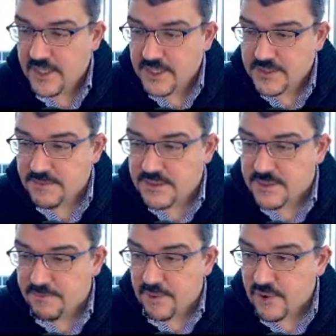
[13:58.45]
So it is a
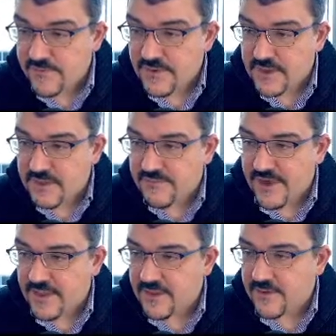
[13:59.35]
perfectly
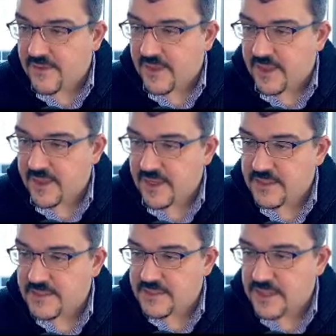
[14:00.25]
valid thing
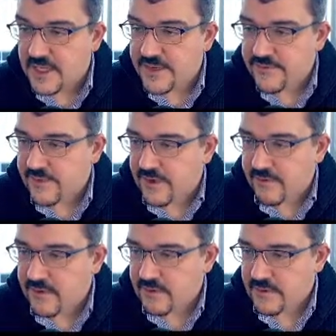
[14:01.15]
inside of
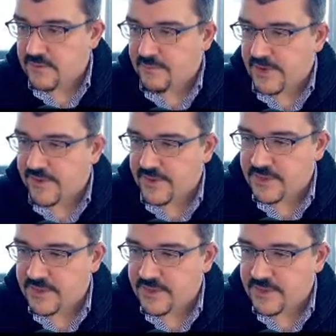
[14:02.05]
our little Python